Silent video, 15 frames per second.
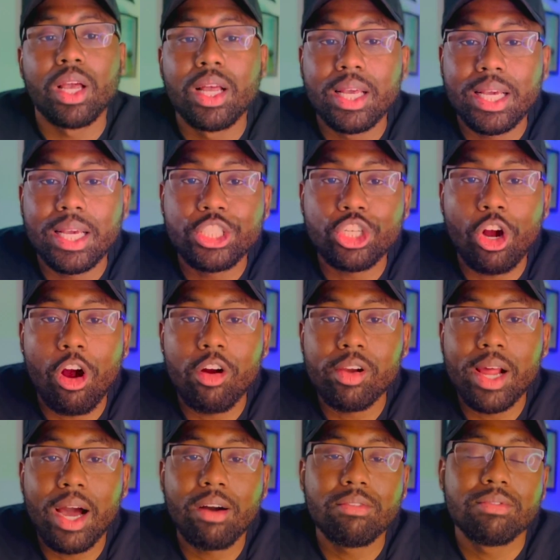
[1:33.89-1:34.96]
eat your heart
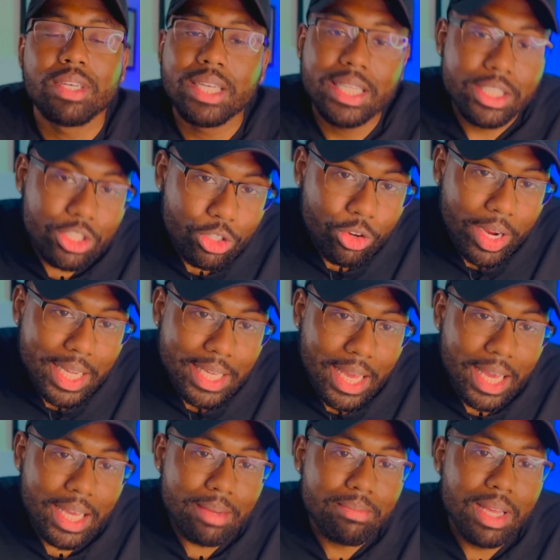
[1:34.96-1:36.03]
out. It's a great
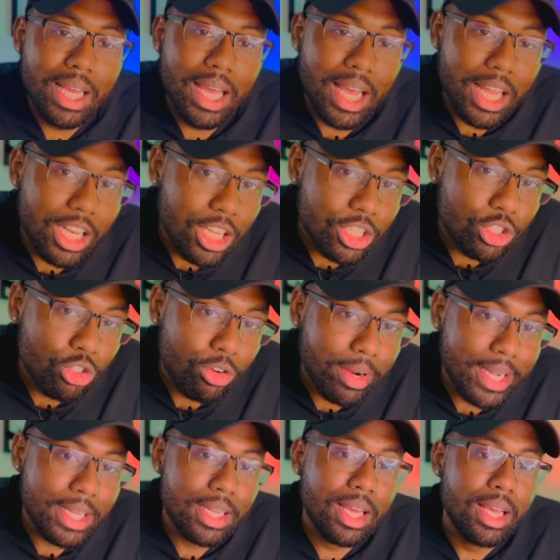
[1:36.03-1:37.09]
game. It looks
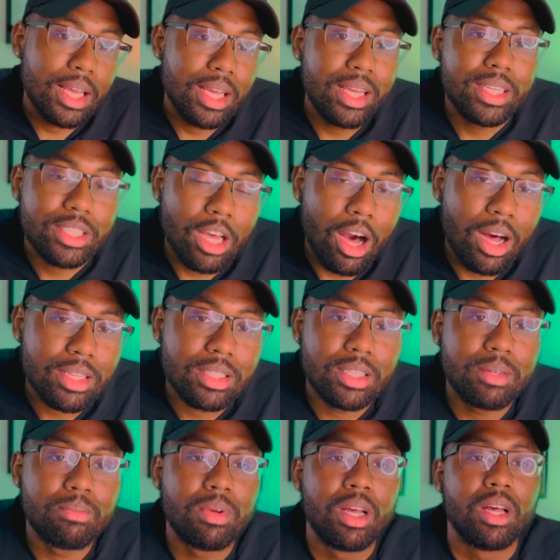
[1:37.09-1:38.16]
great. It's
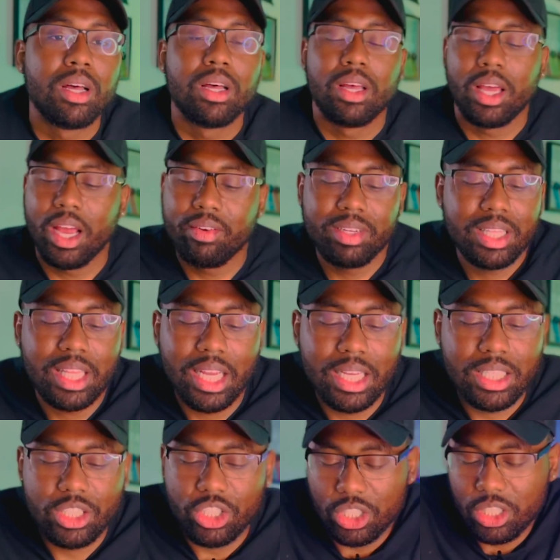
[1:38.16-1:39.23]
awesome.
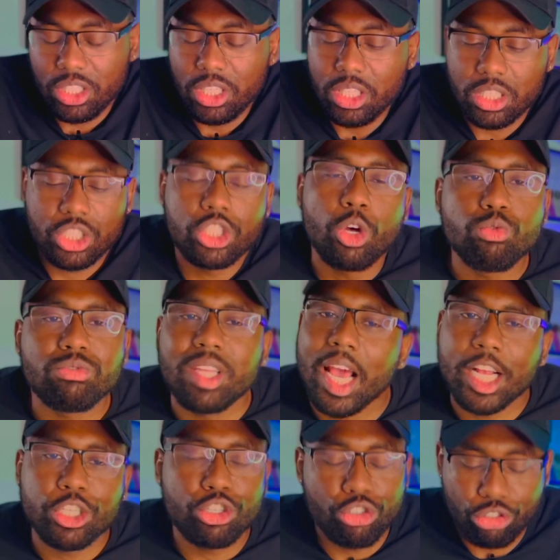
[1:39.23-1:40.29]
Everything looks so
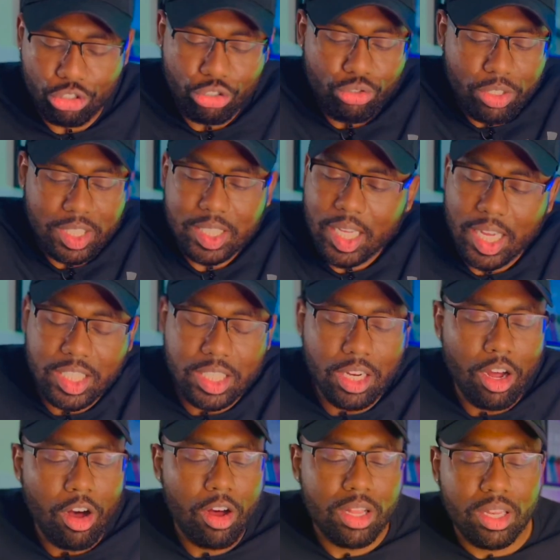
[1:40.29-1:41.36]
textured, so you can touch it
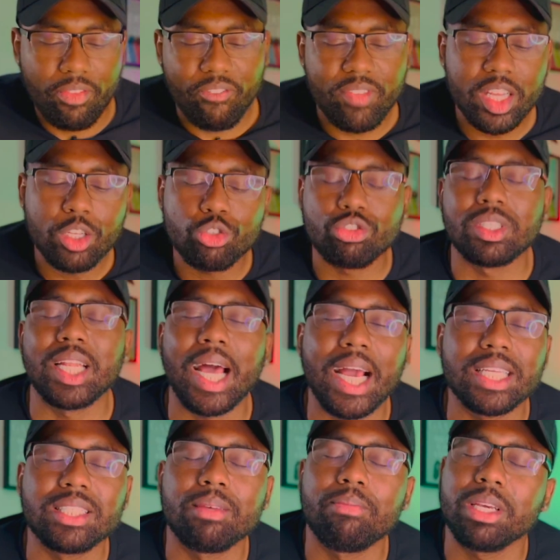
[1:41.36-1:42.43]
all. It feels
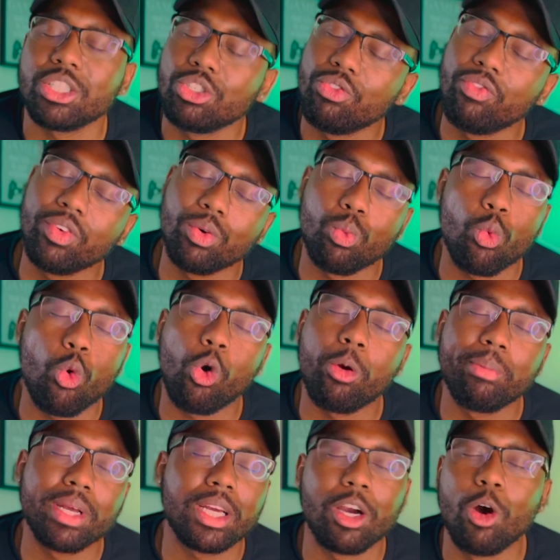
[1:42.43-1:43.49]
nice. It makes you feel
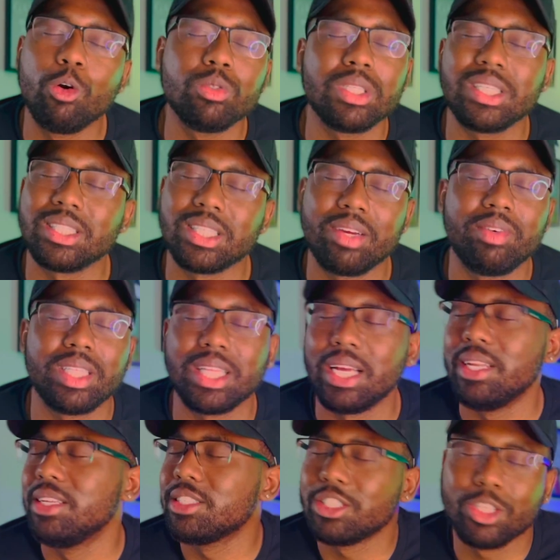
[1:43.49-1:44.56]
warm and cozy because
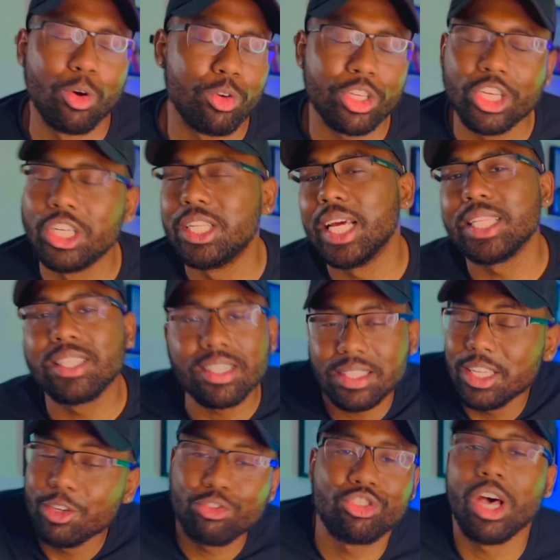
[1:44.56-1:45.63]
everything looks so good. They took
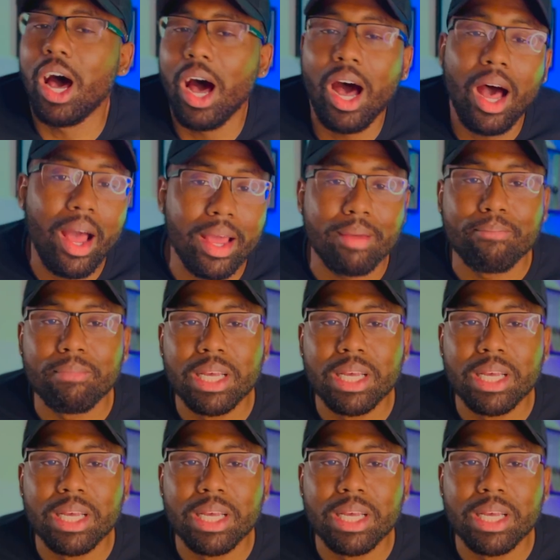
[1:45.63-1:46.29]
their time.